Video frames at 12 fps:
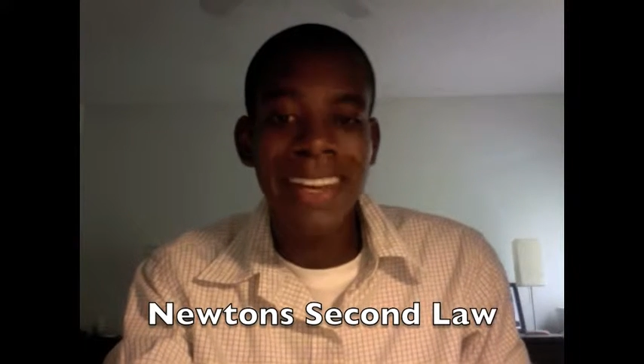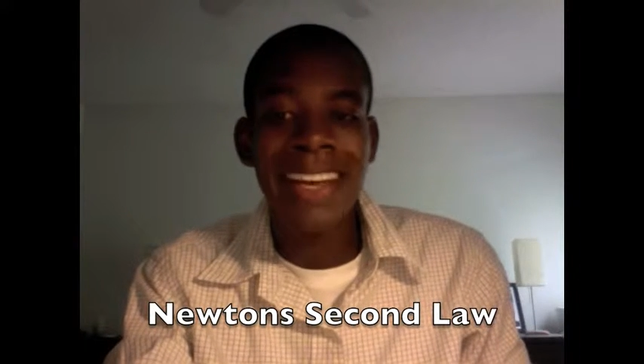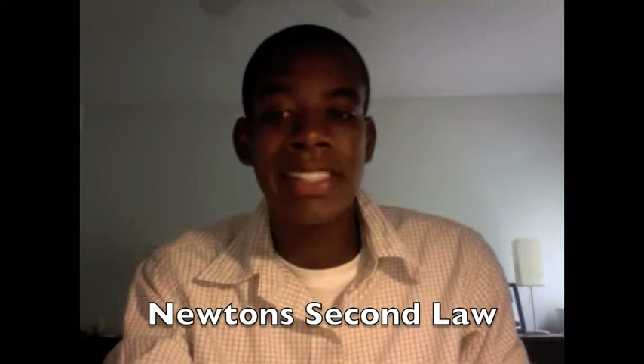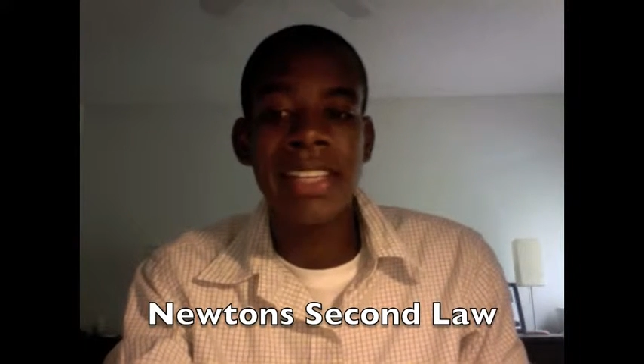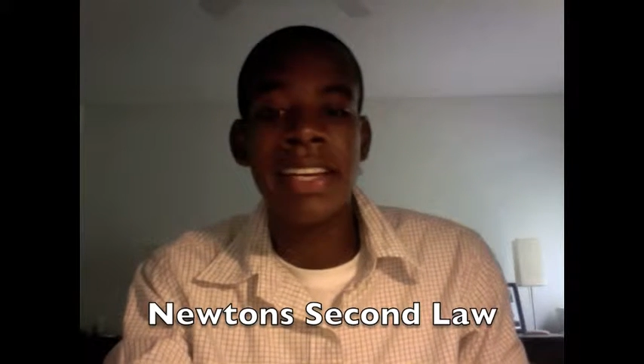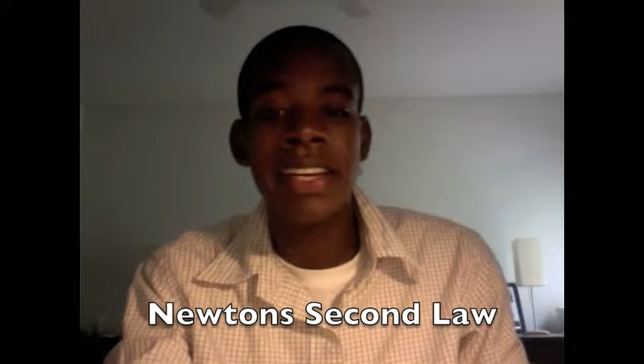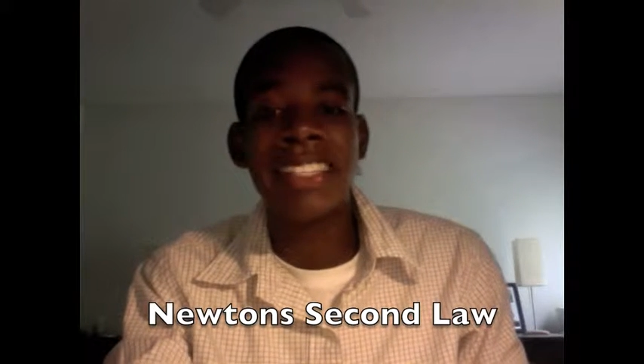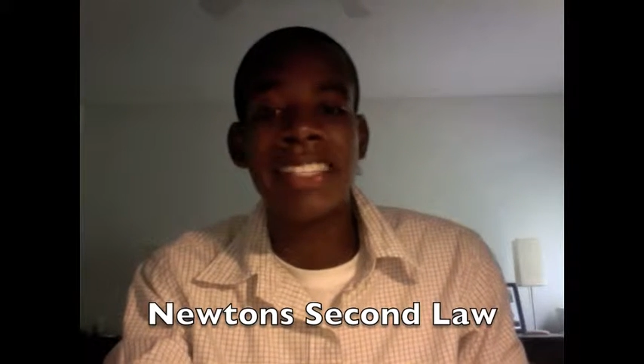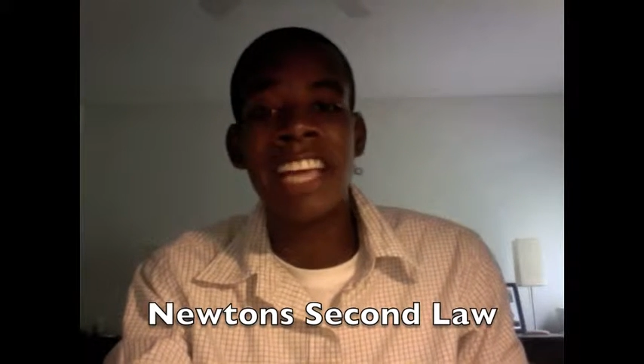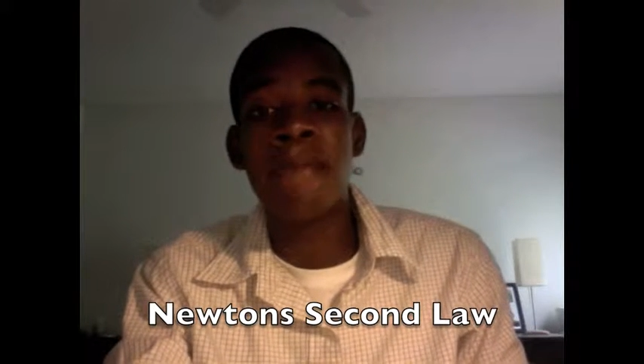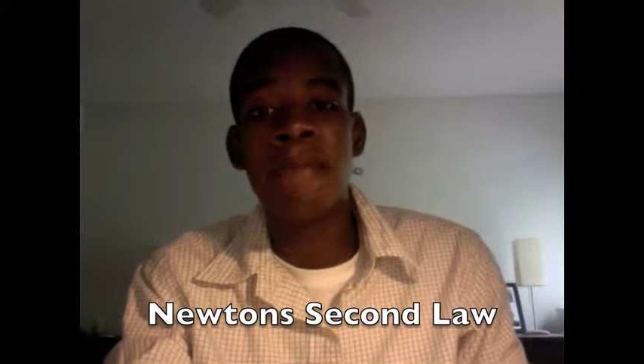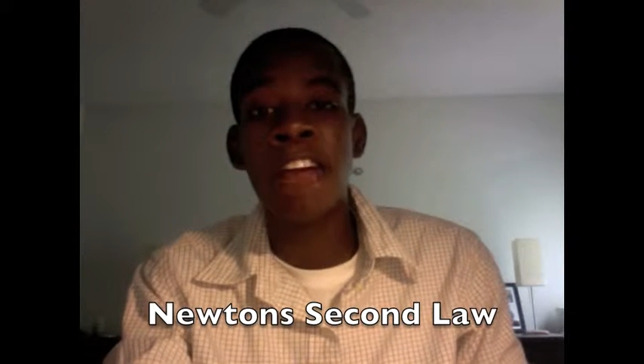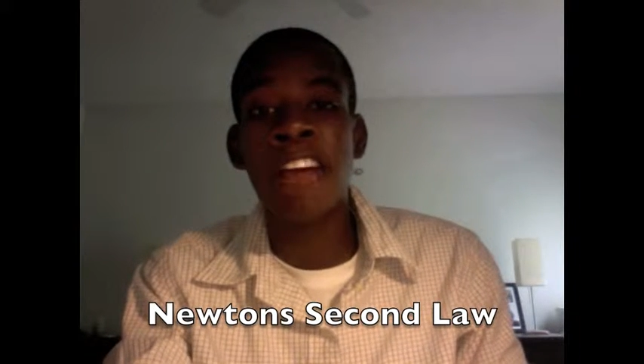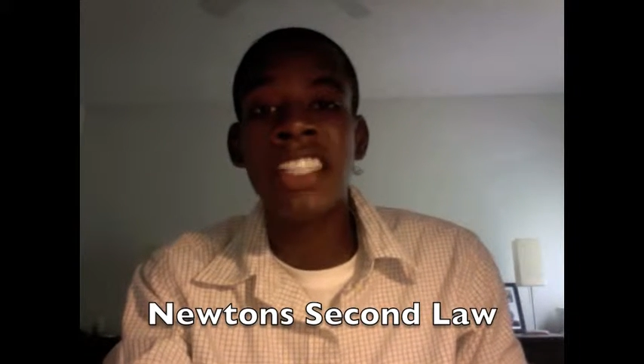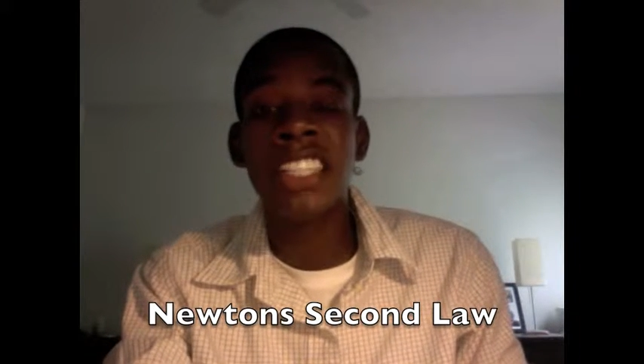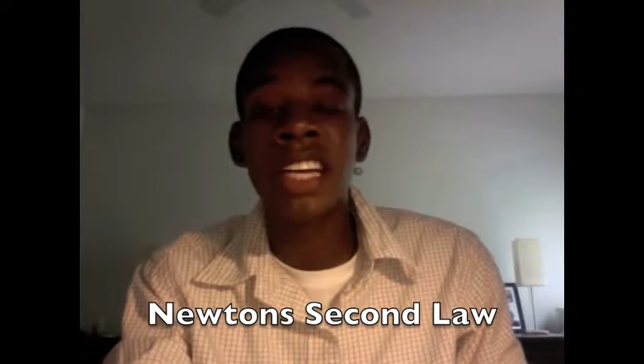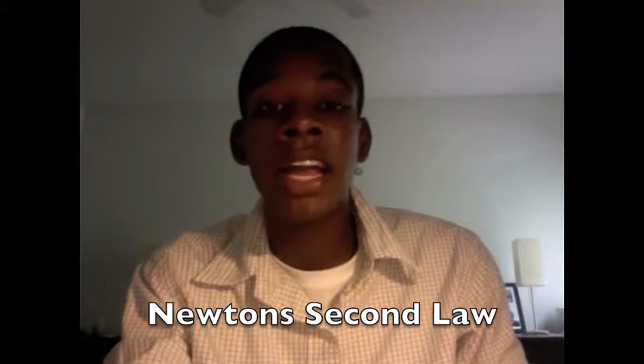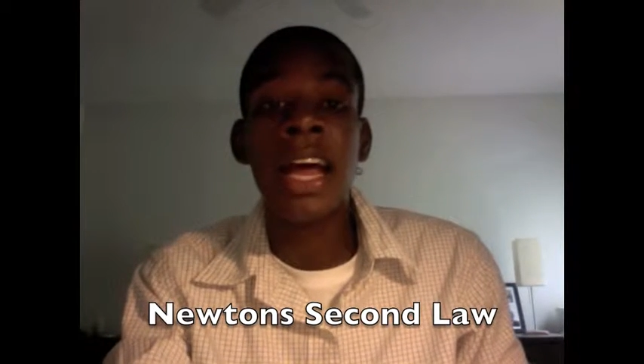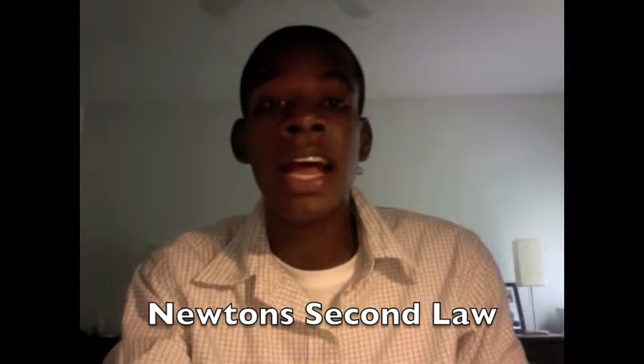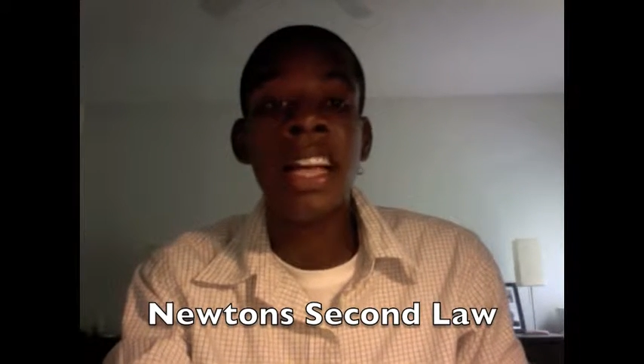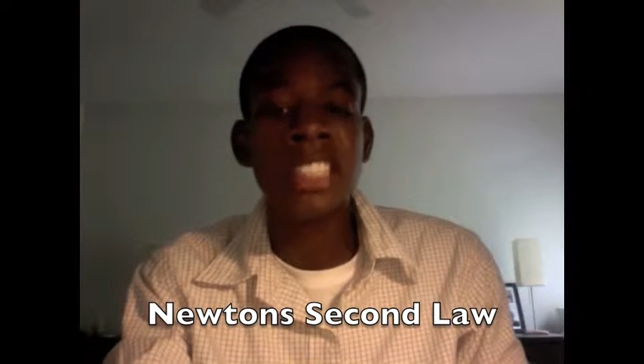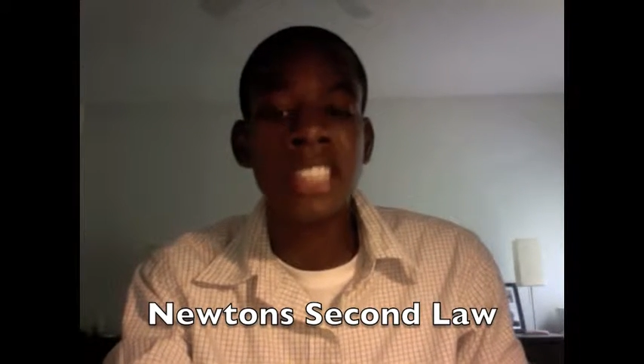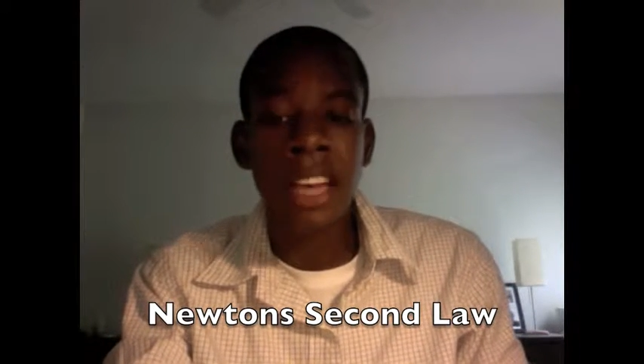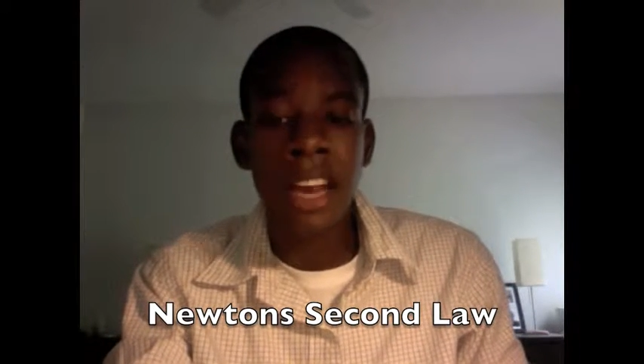is in the same direction
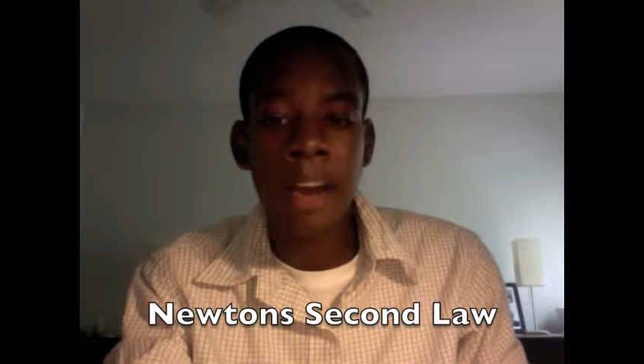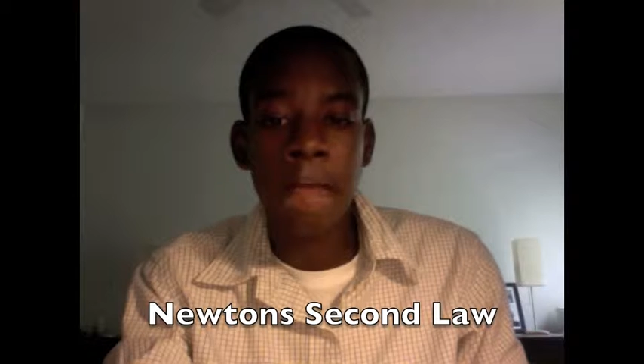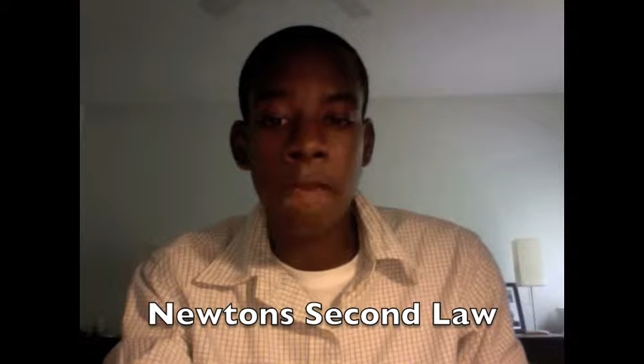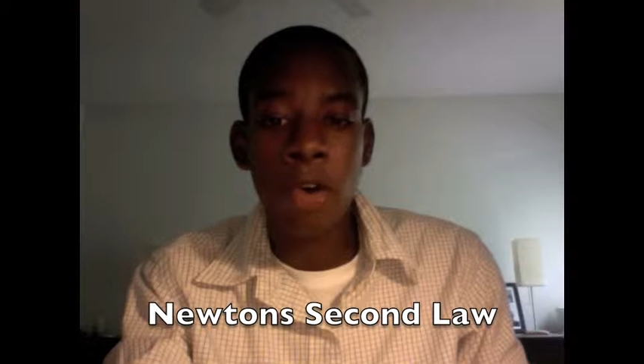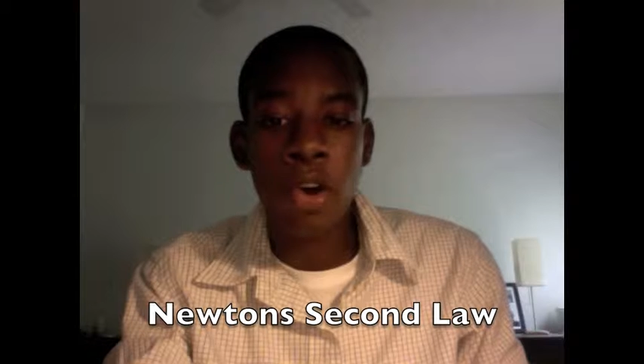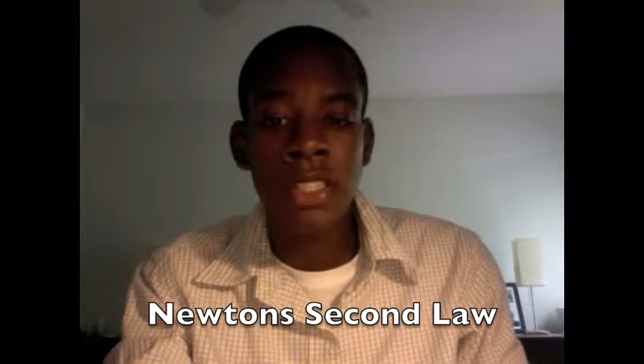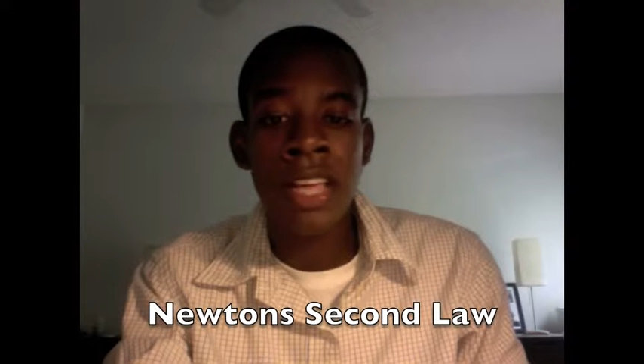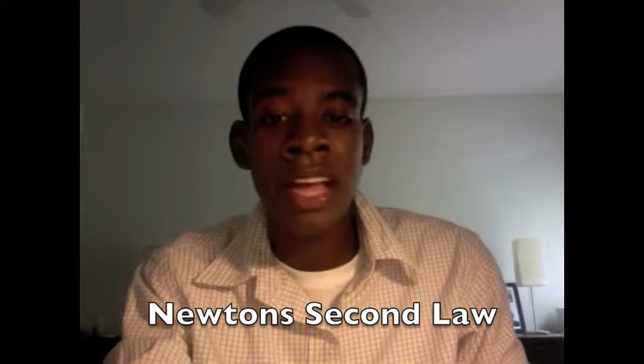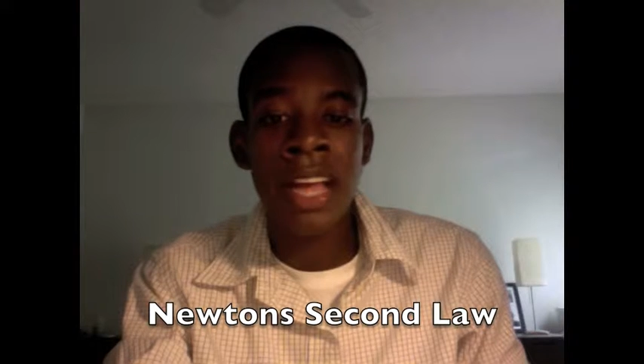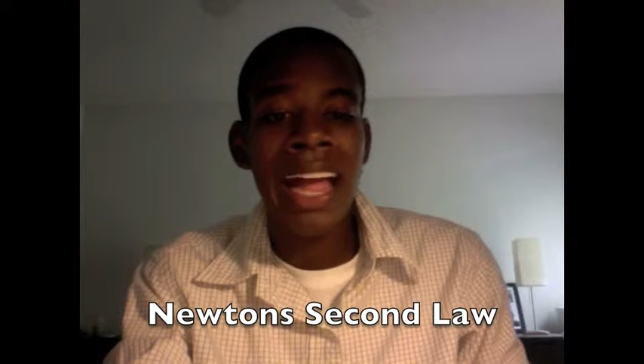as the net force,